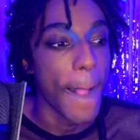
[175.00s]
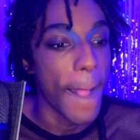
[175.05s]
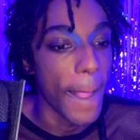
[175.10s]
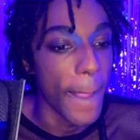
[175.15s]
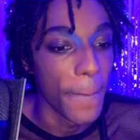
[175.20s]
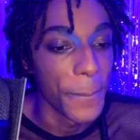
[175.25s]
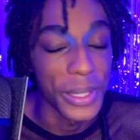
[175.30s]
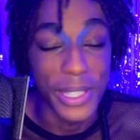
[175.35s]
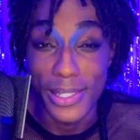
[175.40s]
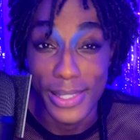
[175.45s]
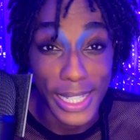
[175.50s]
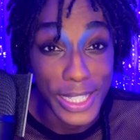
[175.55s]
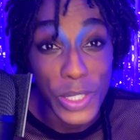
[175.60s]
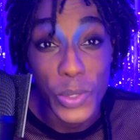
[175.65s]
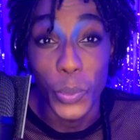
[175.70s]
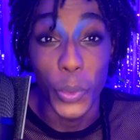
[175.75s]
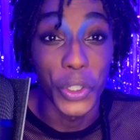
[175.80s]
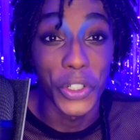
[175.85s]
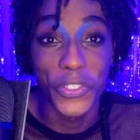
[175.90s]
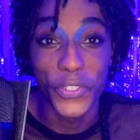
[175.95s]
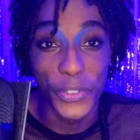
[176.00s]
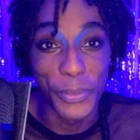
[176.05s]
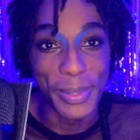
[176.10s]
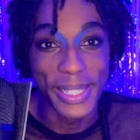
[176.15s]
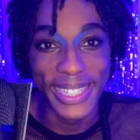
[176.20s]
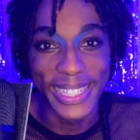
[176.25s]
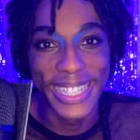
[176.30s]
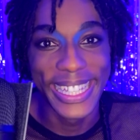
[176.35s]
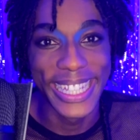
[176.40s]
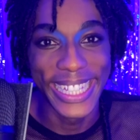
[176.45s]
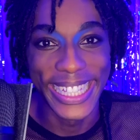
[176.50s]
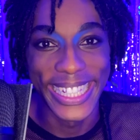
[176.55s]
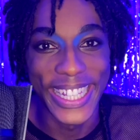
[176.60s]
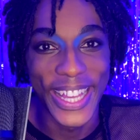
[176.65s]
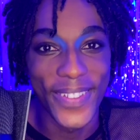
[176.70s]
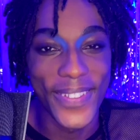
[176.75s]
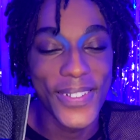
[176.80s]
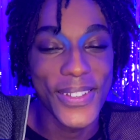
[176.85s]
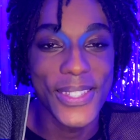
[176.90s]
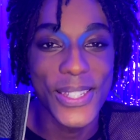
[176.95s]
because that's worked for me in
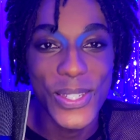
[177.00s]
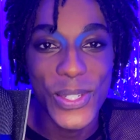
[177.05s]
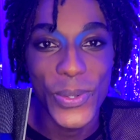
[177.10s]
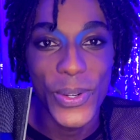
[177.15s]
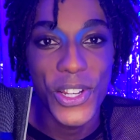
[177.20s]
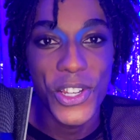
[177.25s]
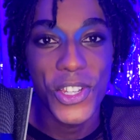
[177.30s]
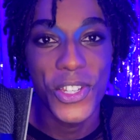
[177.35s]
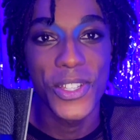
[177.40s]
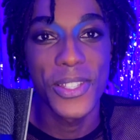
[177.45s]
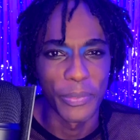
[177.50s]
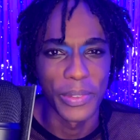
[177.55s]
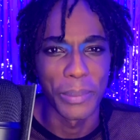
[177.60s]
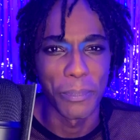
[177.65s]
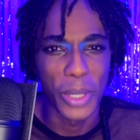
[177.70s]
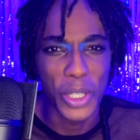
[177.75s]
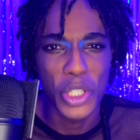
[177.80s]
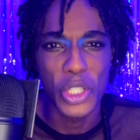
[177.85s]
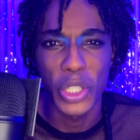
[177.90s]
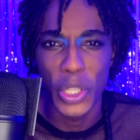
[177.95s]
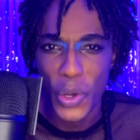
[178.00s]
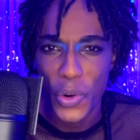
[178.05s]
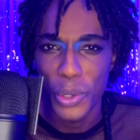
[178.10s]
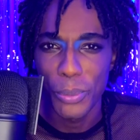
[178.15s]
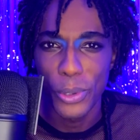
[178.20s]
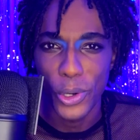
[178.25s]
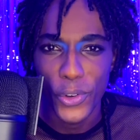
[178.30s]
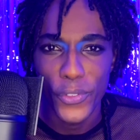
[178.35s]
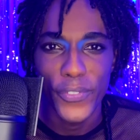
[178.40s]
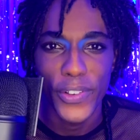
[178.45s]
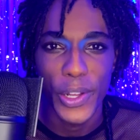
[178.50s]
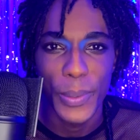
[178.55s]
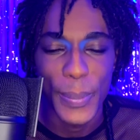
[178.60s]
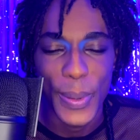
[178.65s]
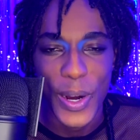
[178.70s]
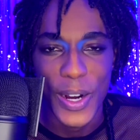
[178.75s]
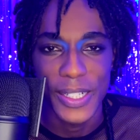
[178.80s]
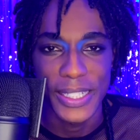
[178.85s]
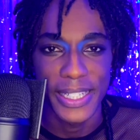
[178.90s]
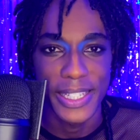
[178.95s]
other situations, much lower profile
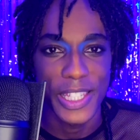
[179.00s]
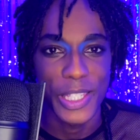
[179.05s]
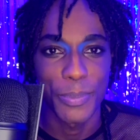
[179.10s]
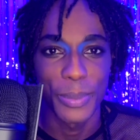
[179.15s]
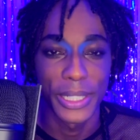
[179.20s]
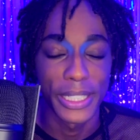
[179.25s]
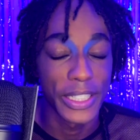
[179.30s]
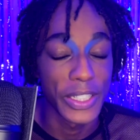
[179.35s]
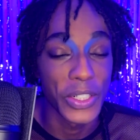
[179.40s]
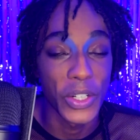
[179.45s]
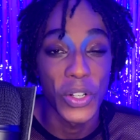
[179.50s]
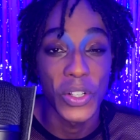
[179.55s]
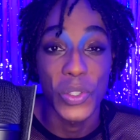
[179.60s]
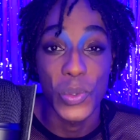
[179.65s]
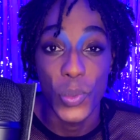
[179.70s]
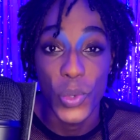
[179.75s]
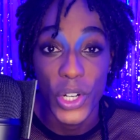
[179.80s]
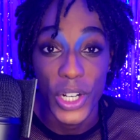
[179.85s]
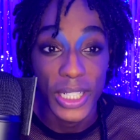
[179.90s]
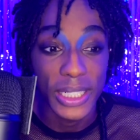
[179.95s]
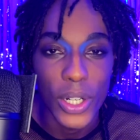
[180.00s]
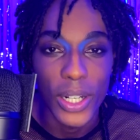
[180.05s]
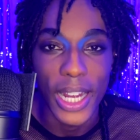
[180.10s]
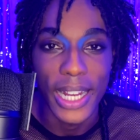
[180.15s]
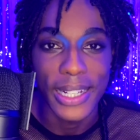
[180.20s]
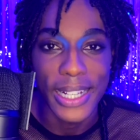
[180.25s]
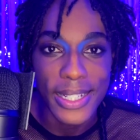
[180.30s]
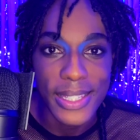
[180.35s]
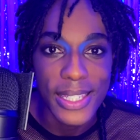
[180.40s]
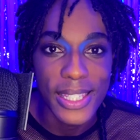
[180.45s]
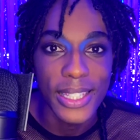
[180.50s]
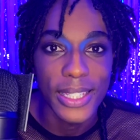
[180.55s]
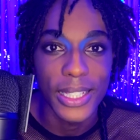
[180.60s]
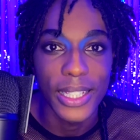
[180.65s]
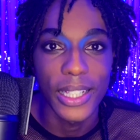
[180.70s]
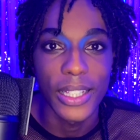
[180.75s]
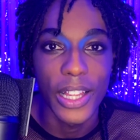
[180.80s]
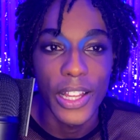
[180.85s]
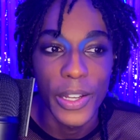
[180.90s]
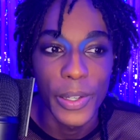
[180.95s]
parties, but it's worked. I got to the
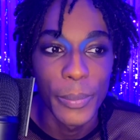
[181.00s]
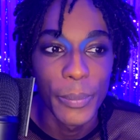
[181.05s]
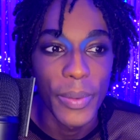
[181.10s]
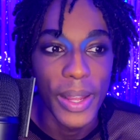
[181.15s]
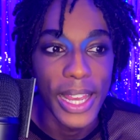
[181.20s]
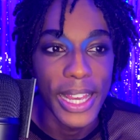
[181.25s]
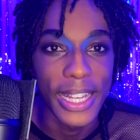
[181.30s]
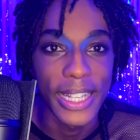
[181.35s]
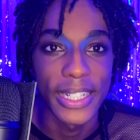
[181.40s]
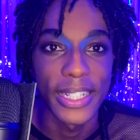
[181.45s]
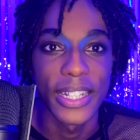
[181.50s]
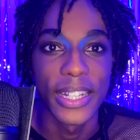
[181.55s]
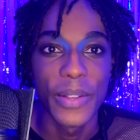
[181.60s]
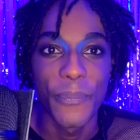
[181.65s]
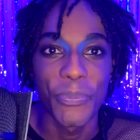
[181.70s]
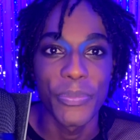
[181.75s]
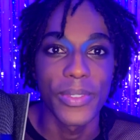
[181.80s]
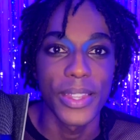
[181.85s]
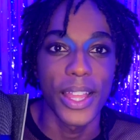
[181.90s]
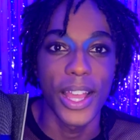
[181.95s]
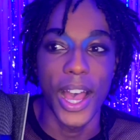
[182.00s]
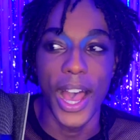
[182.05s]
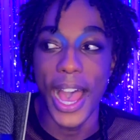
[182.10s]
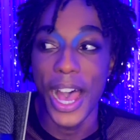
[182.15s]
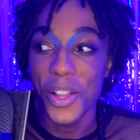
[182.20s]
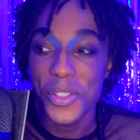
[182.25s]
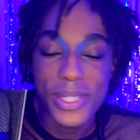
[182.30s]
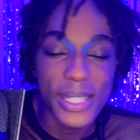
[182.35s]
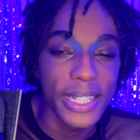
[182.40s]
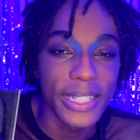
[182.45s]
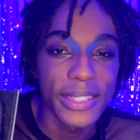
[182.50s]
club, and outside